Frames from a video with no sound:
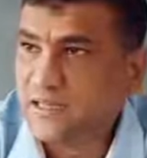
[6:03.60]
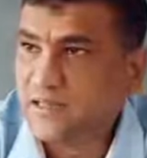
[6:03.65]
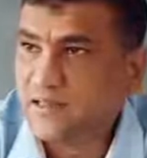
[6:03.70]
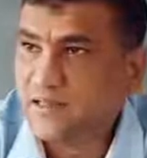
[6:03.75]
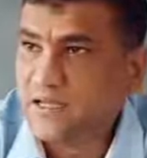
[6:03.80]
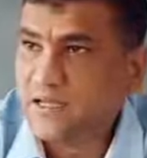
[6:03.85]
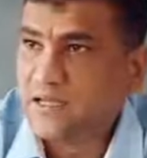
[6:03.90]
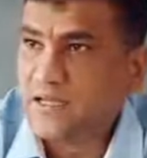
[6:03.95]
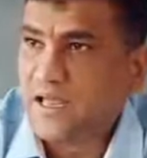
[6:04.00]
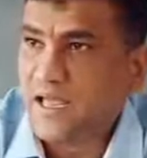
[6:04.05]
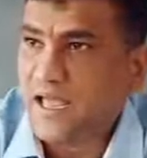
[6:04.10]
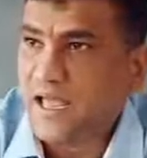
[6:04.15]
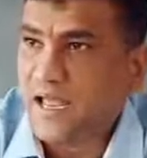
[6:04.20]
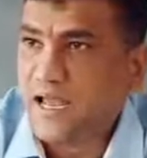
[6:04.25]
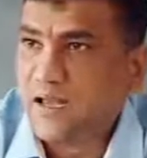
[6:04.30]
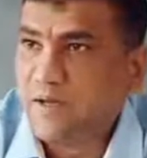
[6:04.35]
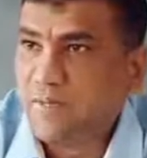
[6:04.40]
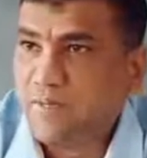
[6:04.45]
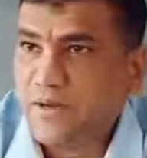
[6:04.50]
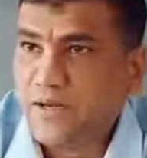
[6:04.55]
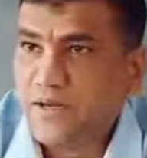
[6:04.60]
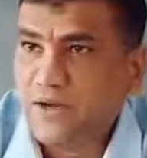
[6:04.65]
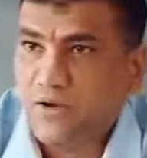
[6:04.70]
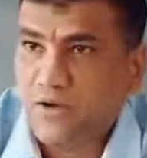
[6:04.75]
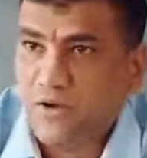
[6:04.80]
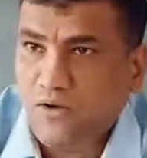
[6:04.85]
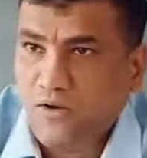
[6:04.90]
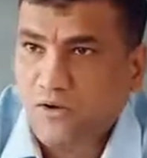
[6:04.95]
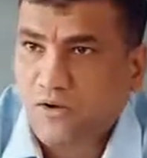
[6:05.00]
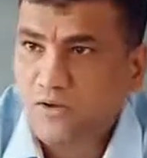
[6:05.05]
that
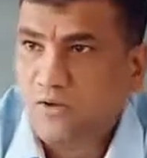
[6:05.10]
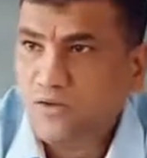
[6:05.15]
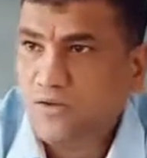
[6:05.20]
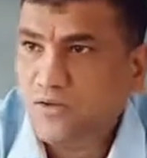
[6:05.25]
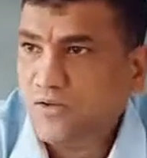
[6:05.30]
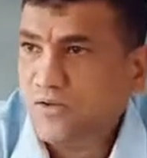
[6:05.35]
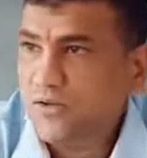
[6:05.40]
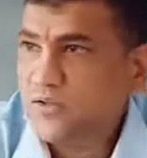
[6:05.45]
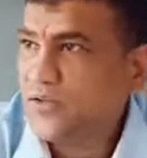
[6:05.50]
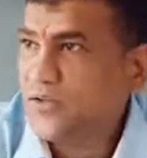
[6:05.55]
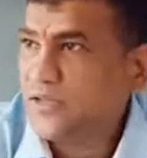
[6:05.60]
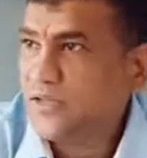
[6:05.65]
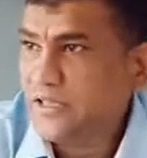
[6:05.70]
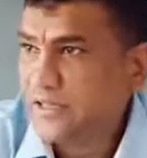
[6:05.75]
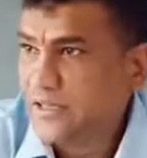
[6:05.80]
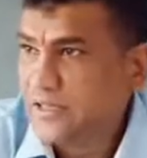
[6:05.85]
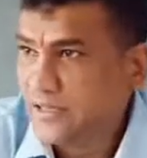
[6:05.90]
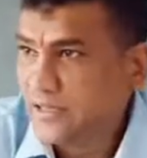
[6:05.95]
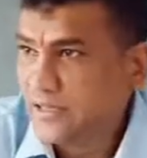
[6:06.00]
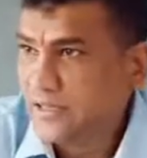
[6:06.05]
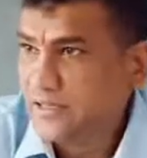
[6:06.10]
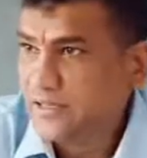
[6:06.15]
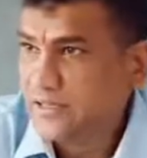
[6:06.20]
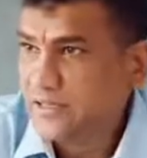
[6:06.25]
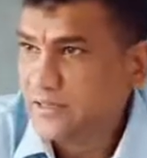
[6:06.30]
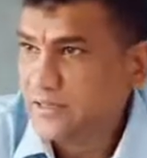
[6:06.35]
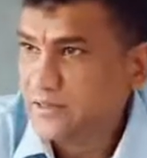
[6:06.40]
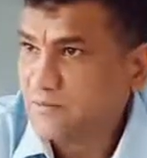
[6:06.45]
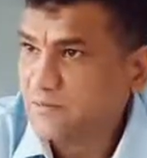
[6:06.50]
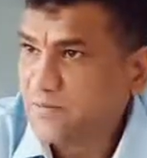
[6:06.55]
albino,
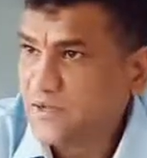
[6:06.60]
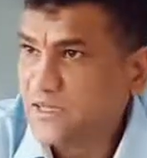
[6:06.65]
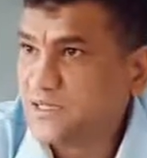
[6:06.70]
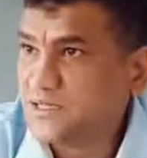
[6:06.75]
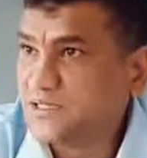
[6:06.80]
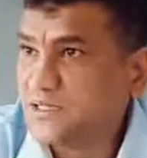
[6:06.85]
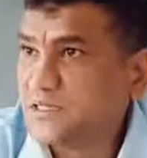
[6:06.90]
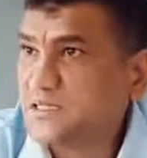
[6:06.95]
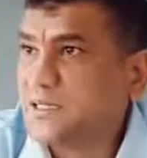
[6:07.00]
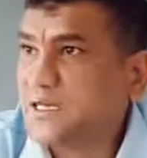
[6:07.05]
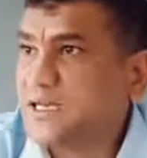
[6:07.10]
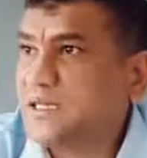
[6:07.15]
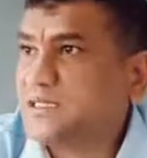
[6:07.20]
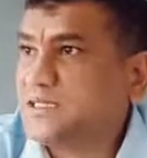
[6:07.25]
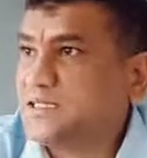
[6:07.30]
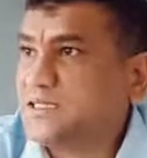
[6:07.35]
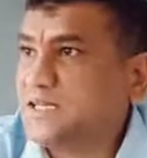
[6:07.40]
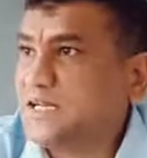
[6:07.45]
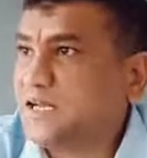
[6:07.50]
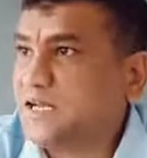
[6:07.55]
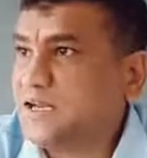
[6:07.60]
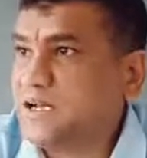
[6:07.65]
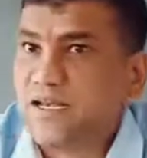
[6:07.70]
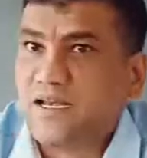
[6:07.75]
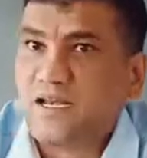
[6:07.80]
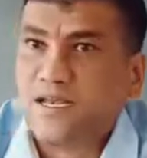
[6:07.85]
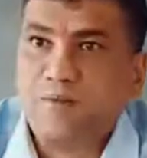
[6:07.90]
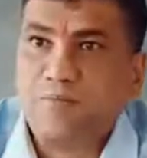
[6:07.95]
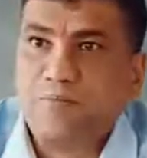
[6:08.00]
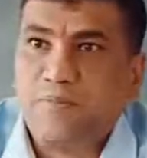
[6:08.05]
first 3 children
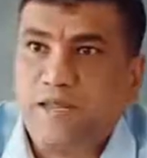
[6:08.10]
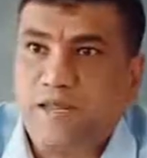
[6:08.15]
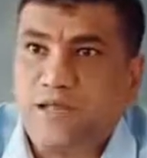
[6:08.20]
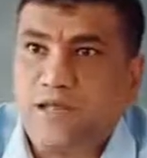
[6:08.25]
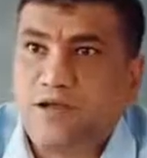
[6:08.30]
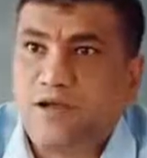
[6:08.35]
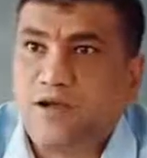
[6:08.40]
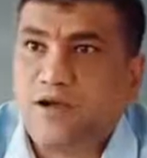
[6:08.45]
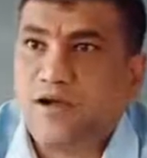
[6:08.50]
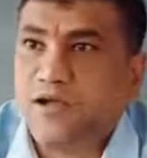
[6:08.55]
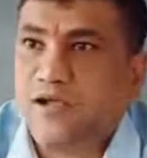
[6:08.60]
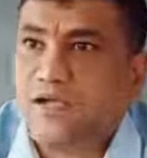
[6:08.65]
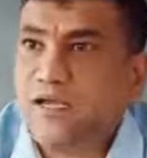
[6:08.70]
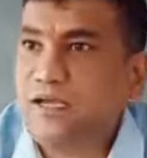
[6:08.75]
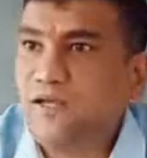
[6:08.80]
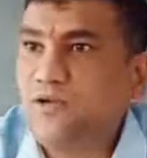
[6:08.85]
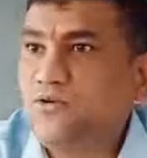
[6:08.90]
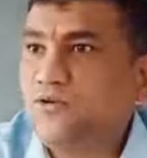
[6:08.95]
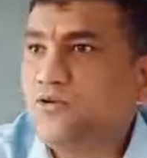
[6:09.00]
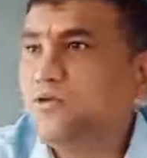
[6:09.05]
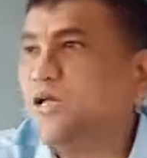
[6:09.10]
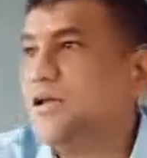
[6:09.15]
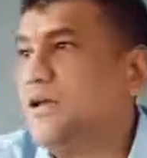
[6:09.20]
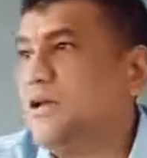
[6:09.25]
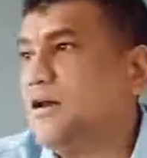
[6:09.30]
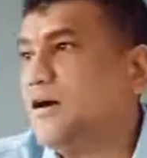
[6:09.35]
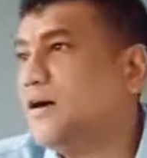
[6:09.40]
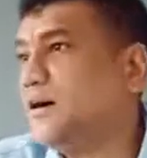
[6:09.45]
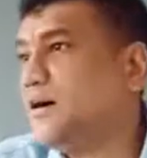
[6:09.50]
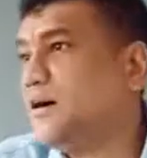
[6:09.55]
can be according to the
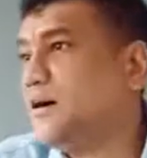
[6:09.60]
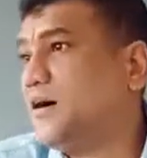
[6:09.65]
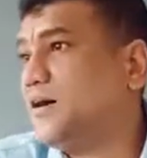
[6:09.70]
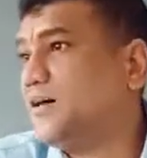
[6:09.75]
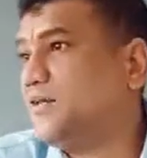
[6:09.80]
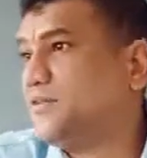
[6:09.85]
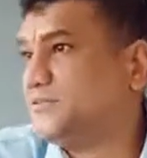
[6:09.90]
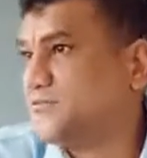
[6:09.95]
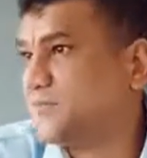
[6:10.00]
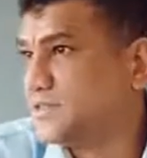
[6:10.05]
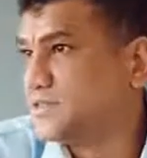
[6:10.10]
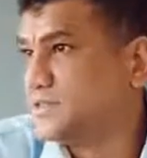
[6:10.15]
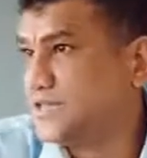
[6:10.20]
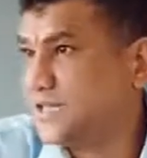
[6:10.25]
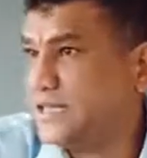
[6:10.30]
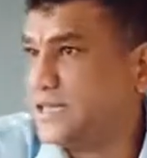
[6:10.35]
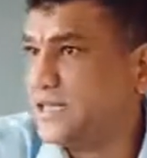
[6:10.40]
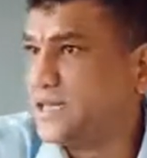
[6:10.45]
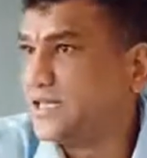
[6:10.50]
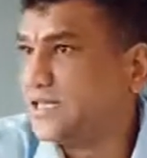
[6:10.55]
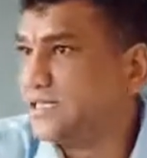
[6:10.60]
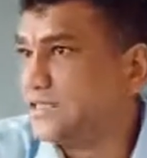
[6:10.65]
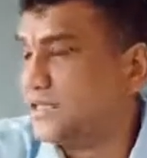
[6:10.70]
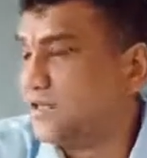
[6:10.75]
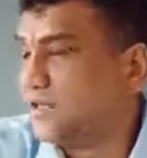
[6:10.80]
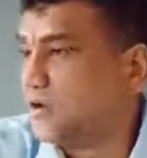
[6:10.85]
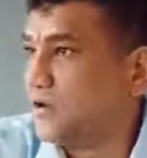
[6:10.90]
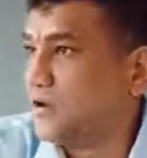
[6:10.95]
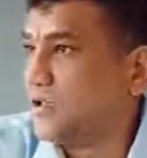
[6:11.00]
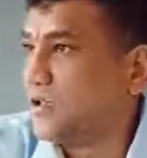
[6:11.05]
law of genetics
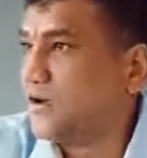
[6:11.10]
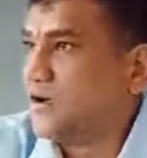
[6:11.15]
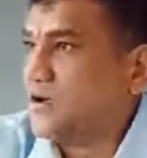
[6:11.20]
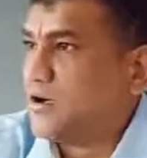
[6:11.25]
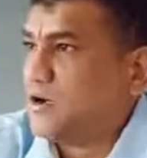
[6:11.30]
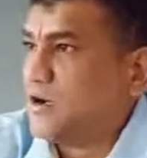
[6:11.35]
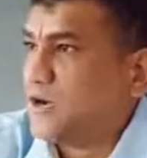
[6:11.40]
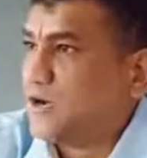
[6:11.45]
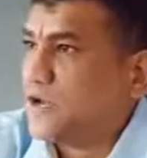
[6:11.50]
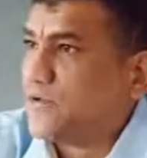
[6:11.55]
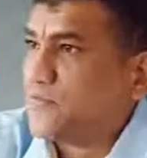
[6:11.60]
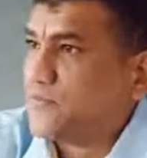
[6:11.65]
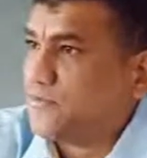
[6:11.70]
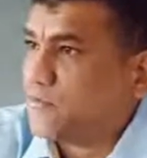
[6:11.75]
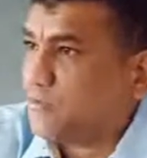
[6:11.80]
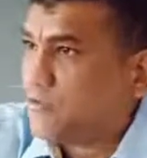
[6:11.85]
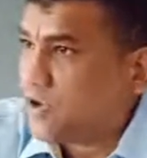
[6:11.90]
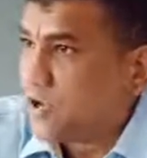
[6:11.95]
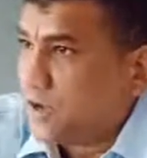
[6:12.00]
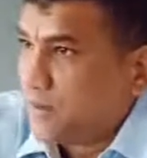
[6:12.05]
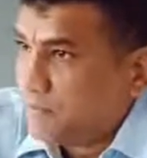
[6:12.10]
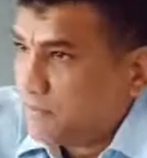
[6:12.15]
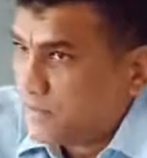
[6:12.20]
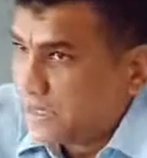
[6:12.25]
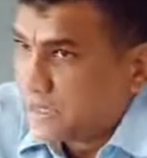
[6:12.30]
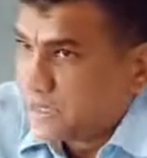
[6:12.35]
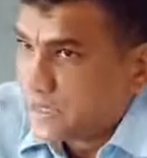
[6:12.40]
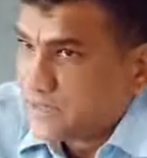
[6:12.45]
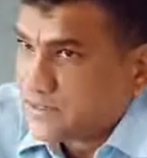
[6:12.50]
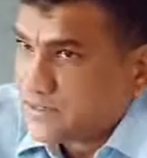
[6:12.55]
or law of
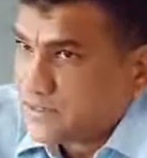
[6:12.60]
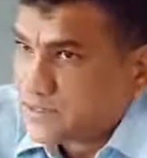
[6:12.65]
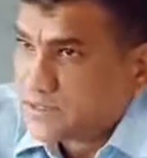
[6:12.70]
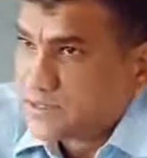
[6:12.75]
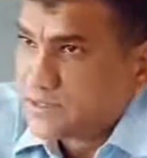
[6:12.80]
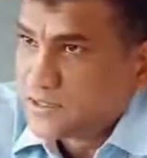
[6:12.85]
dominance.